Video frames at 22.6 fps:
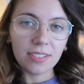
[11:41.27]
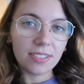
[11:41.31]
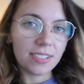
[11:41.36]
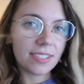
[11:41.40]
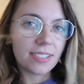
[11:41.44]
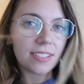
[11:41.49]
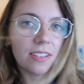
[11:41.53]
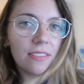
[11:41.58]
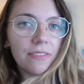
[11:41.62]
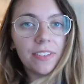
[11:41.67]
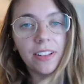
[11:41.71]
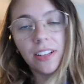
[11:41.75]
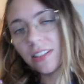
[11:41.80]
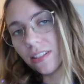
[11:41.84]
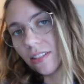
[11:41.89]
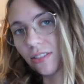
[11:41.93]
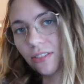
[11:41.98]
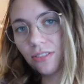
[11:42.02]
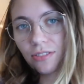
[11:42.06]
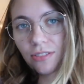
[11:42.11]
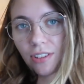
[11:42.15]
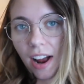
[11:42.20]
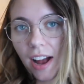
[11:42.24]
Still feeling
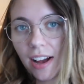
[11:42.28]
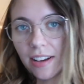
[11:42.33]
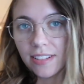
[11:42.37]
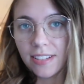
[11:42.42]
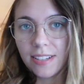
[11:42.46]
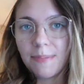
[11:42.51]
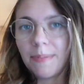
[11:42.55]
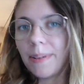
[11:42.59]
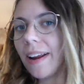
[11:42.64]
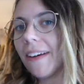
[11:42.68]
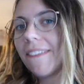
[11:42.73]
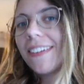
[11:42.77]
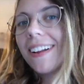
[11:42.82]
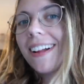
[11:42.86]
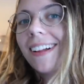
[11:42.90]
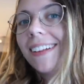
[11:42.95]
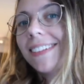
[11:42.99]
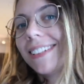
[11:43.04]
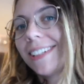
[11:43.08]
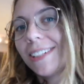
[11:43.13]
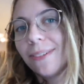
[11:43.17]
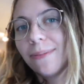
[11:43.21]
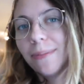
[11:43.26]
stressed, but I feel
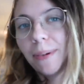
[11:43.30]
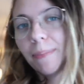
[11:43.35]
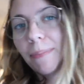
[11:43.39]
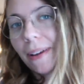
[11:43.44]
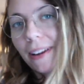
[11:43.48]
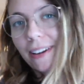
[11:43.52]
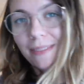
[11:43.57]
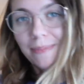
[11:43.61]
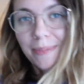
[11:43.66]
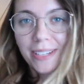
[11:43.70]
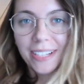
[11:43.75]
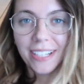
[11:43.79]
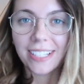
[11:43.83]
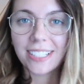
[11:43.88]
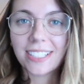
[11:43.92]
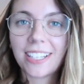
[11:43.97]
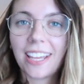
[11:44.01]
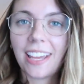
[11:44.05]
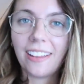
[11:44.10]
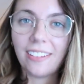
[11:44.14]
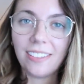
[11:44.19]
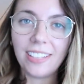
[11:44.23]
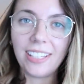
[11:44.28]
a little bit better because
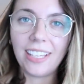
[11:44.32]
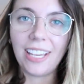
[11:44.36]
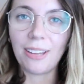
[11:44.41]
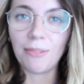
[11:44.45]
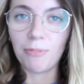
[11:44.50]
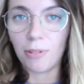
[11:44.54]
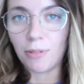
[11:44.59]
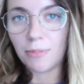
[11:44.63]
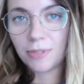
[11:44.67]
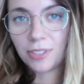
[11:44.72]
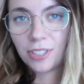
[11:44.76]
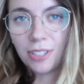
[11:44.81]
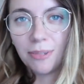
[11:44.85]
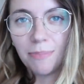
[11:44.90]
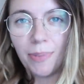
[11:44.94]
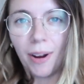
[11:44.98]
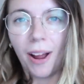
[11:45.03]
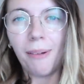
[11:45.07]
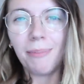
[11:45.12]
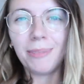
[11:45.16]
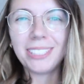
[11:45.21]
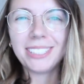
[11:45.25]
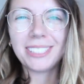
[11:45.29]
Caitlin came home and she
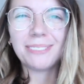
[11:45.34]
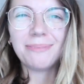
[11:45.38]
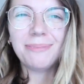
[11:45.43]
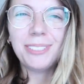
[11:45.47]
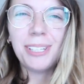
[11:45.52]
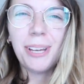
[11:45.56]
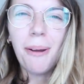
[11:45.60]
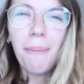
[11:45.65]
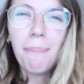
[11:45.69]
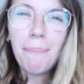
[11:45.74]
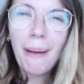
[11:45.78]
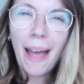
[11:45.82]
brought me some new